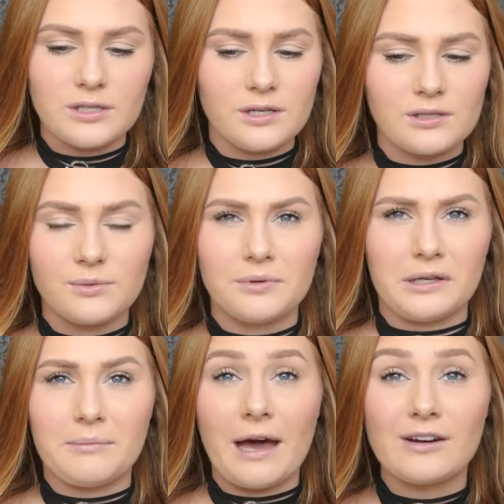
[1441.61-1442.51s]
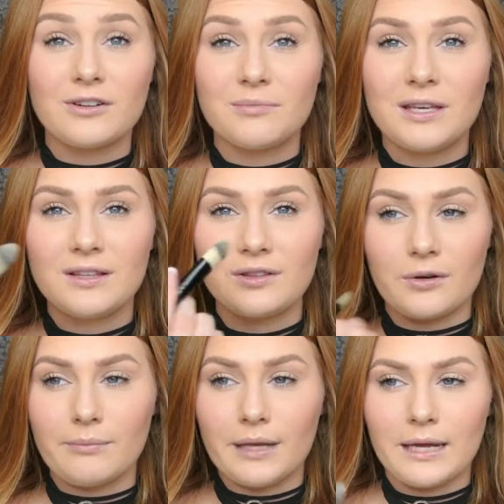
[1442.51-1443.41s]
It doesn't really matter to me that they're
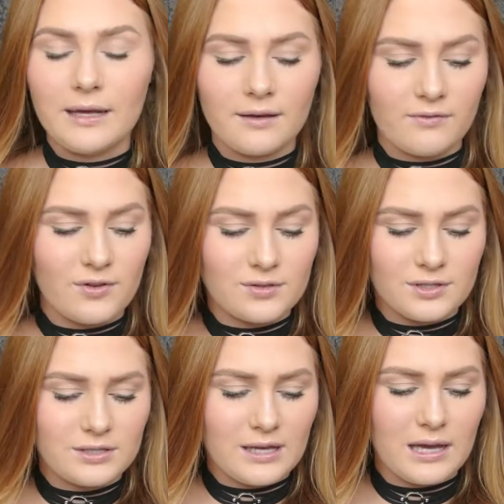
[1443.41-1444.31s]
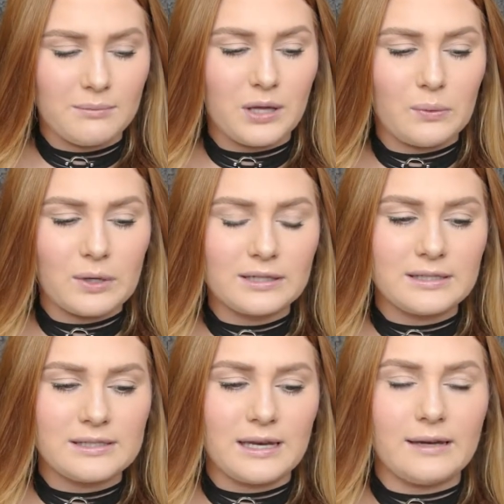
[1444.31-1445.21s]
mini. It feels the same, they work
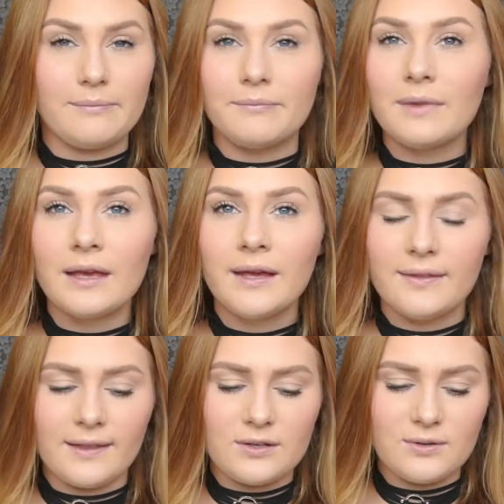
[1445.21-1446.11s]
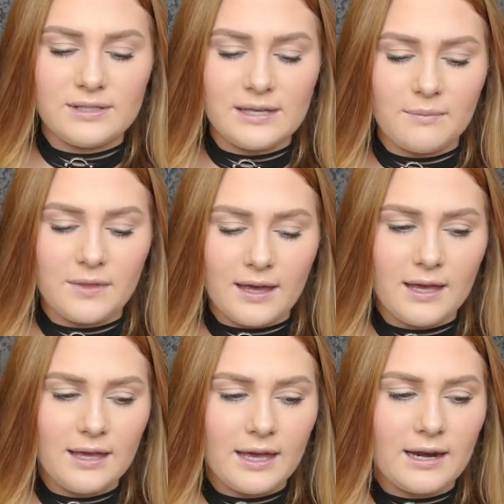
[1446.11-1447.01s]
the same, they do the same
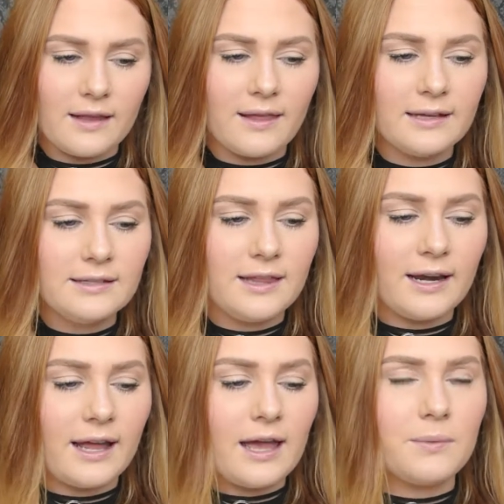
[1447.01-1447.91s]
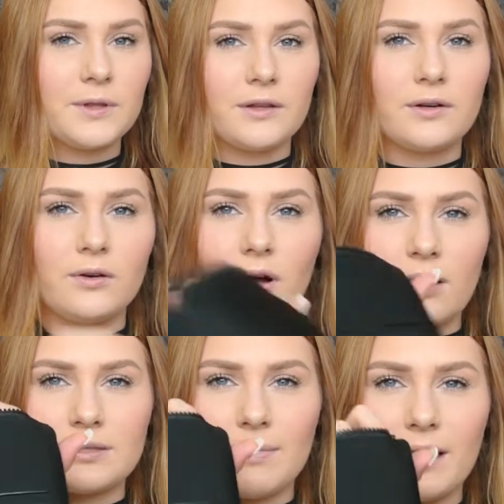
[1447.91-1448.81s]
thing. And I liked that it came with a little
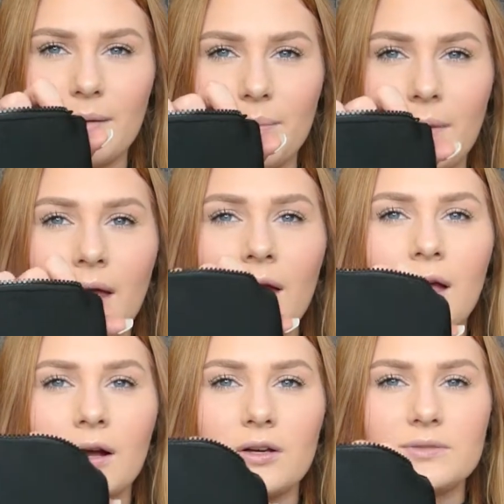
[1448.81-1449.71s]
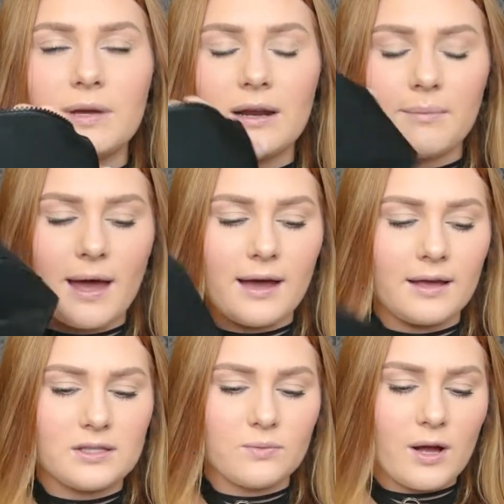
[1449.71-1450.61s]
cosmetic bag
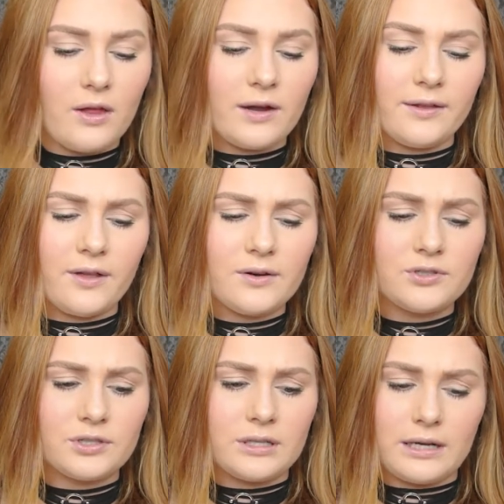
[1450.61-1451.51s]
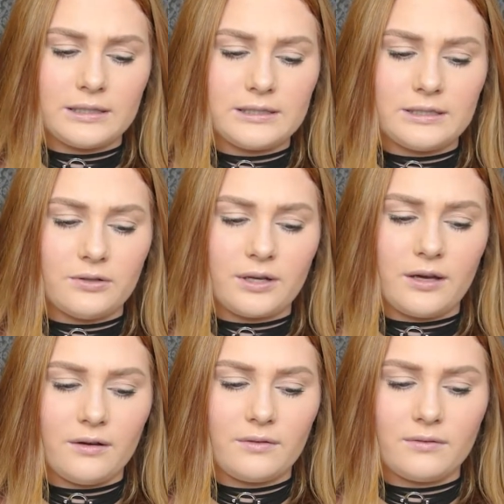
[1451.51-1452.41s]
as well, and I thought it was just a nice deal to
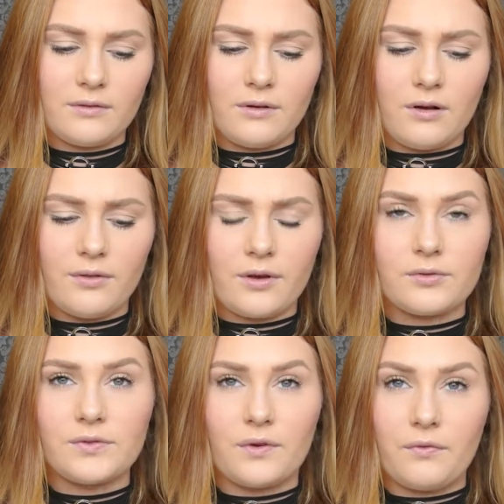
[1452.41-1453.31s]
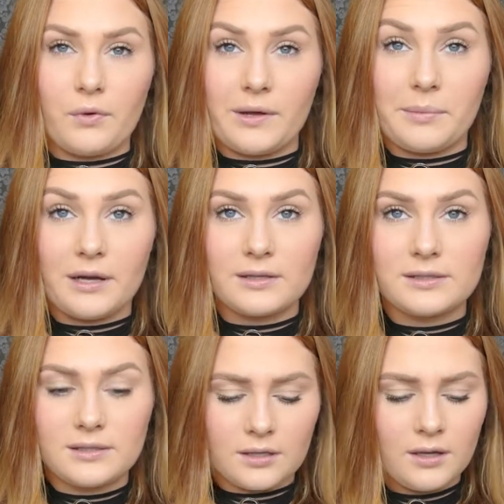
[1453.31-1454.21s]
get all those for 40
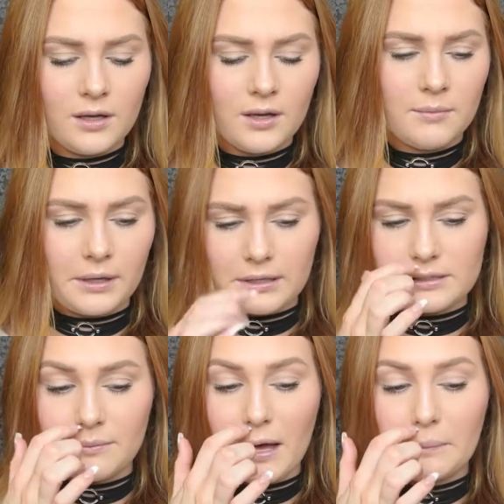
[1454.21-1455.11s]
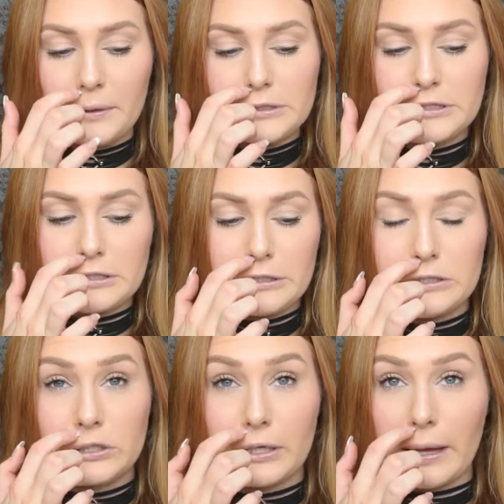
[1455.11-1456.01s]
bucks, because MAC brushes are
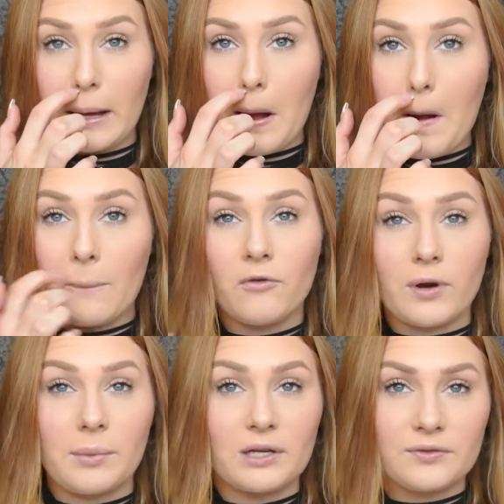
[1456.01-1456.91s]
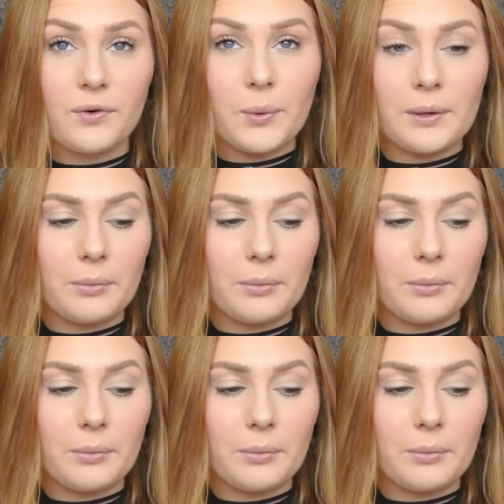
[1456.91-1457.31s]
usually like 40 bucks for one